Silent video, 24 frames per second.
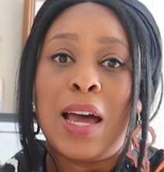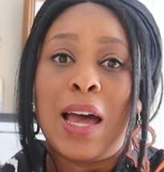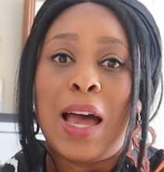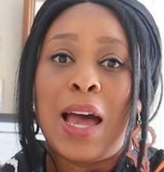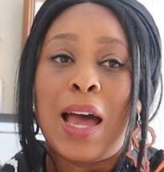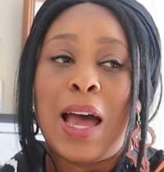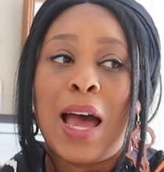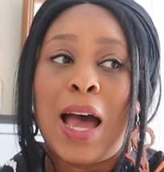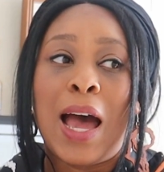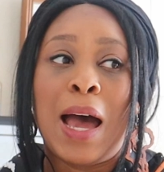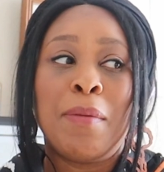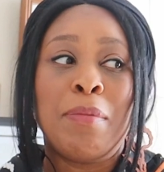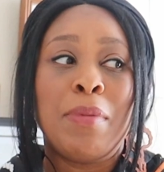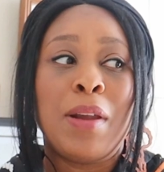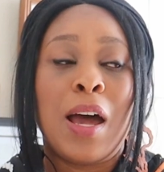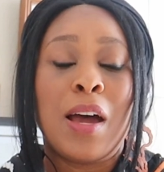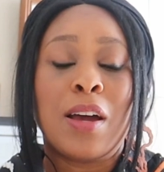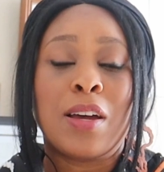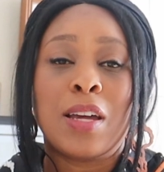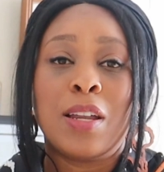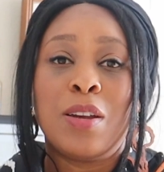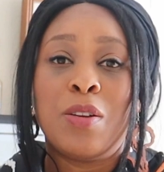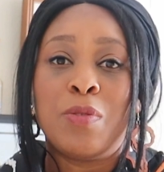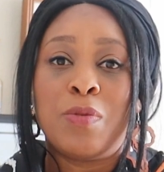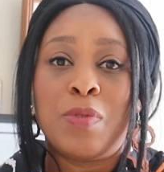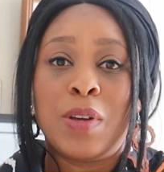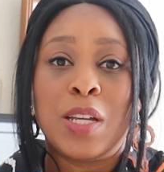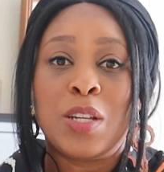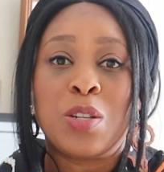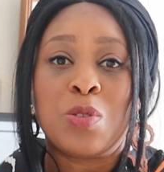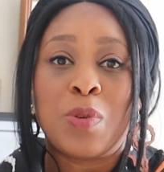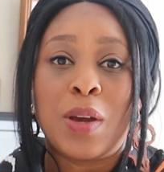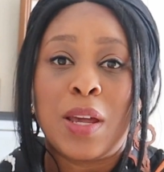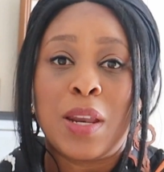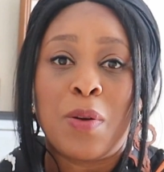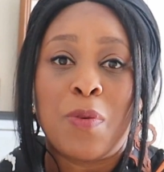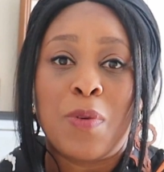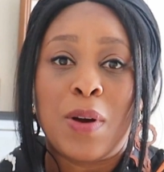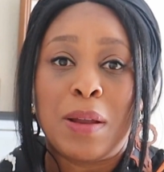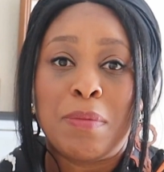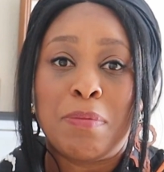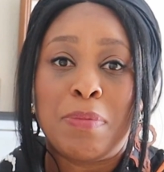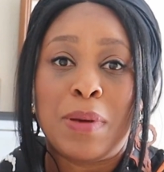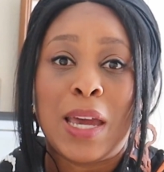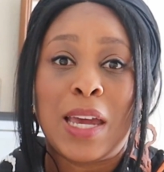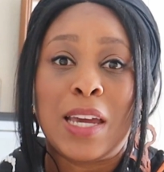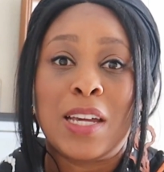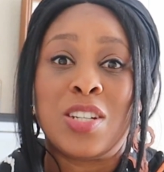I'm not going to read 21
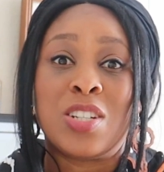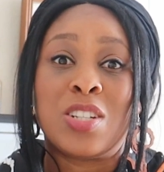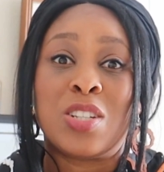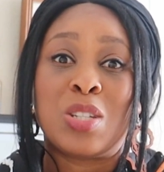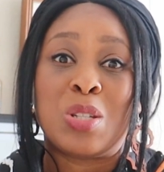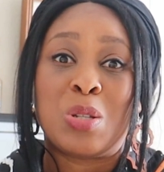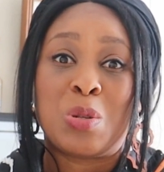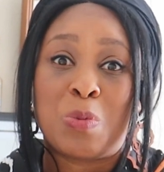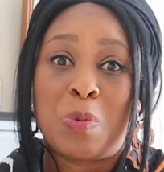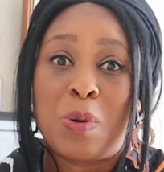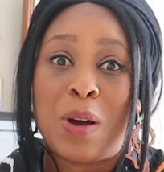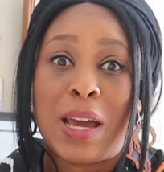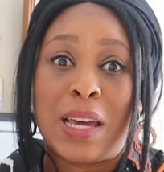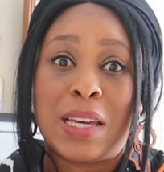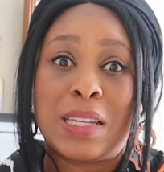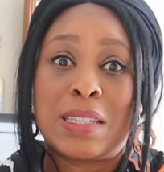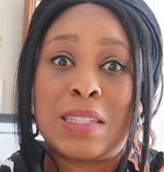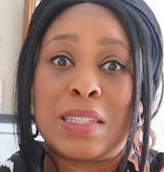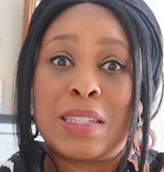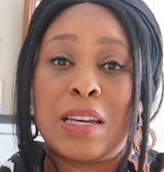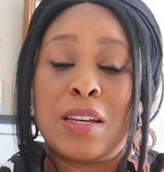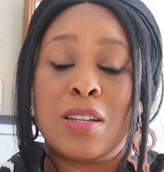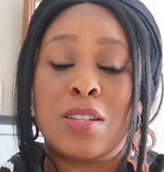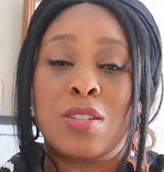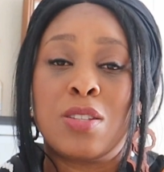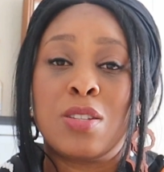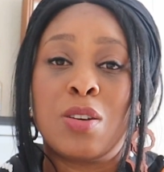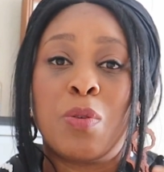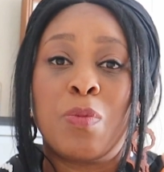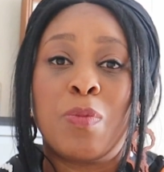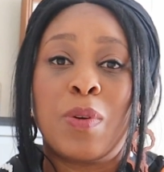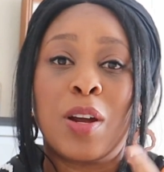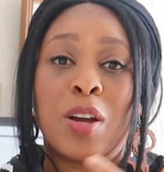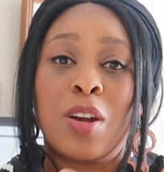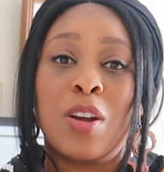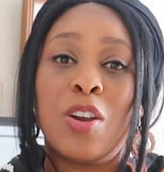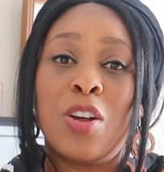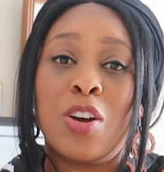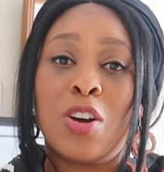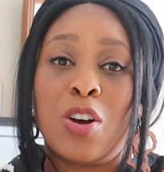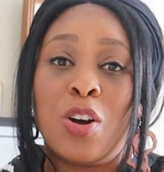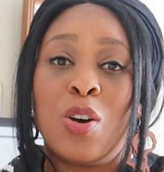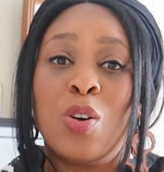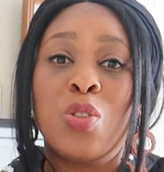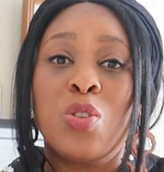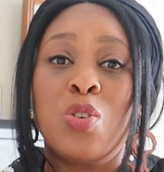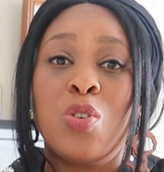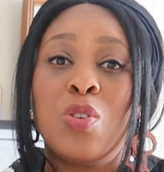pages twice. So we're going to go
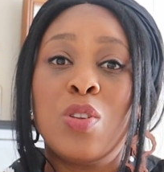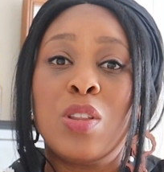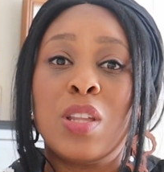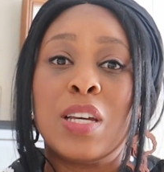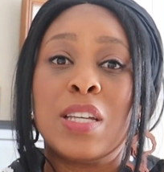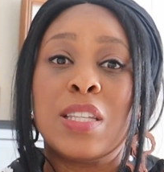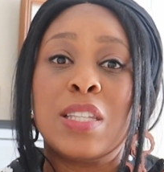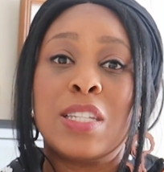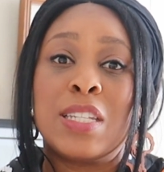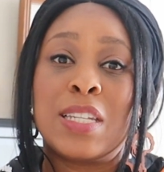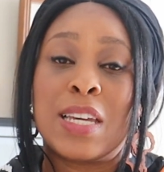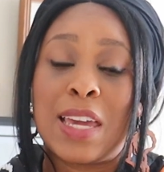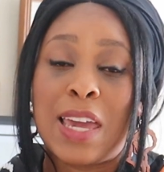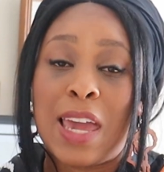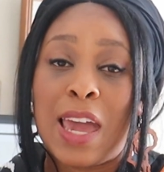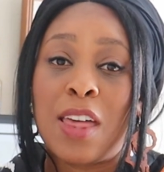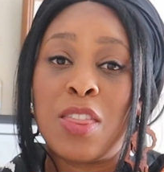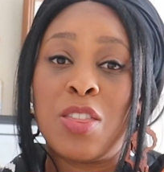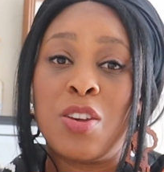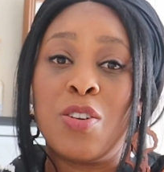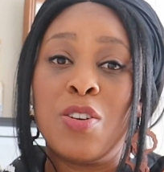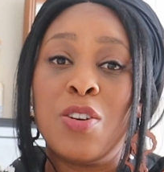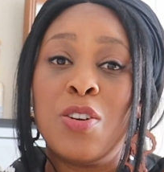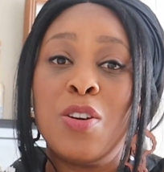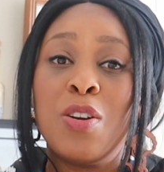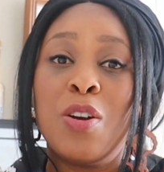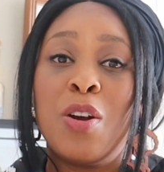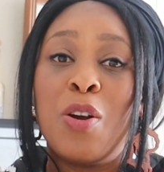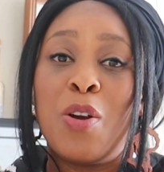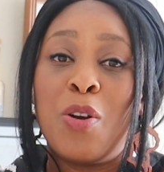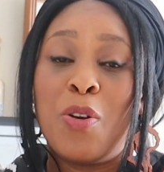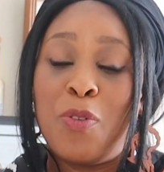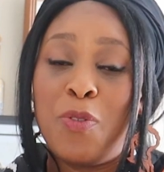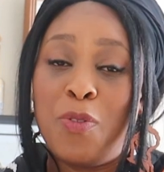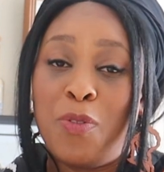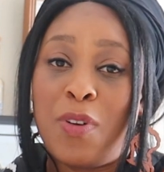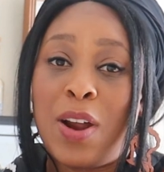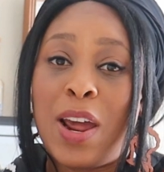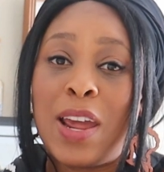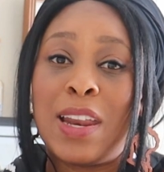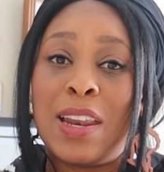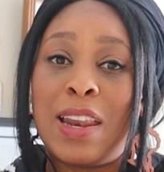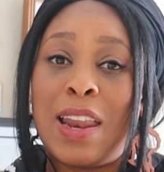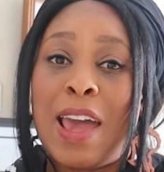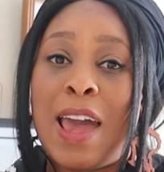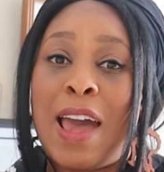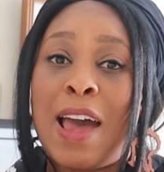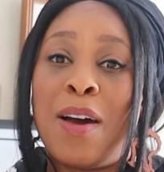through this together right
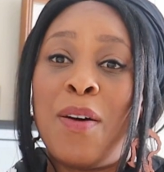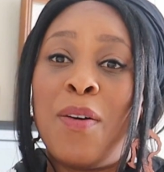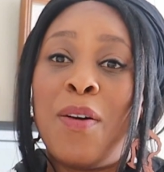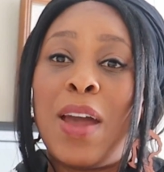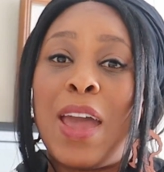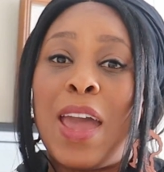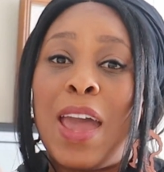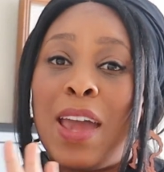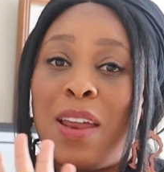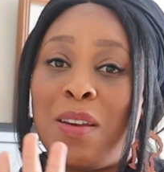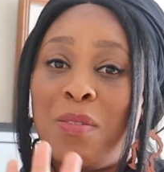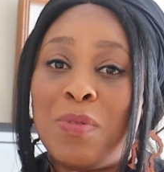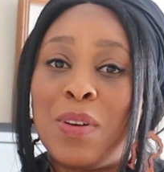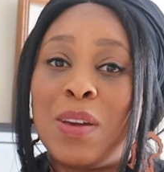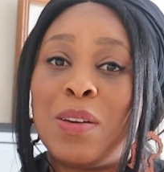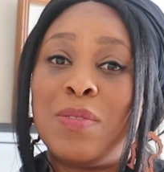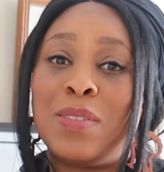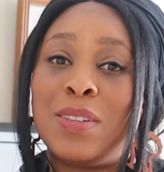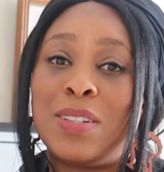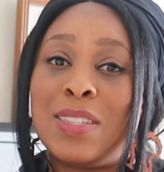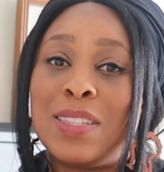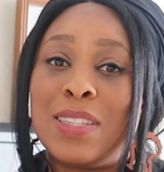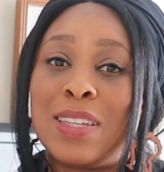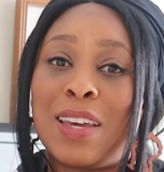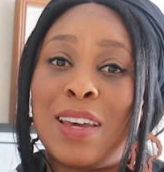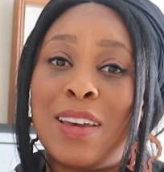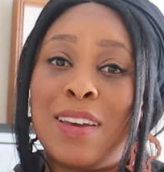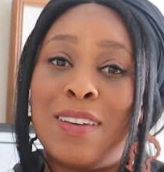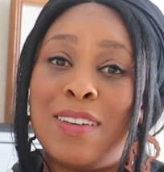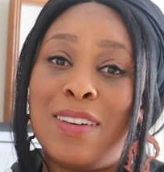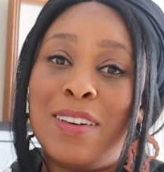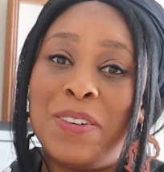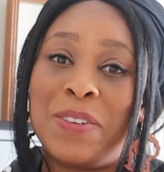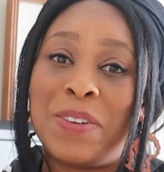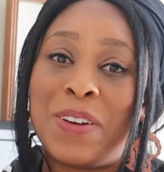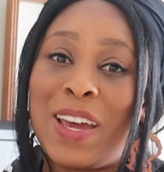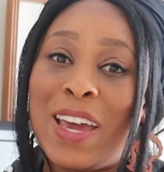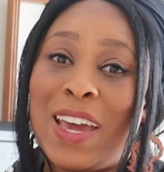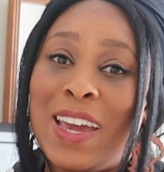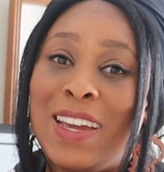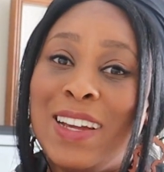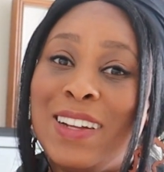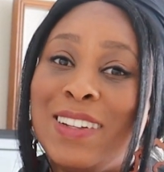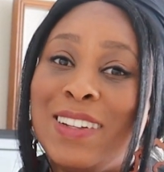now and we will see, okay?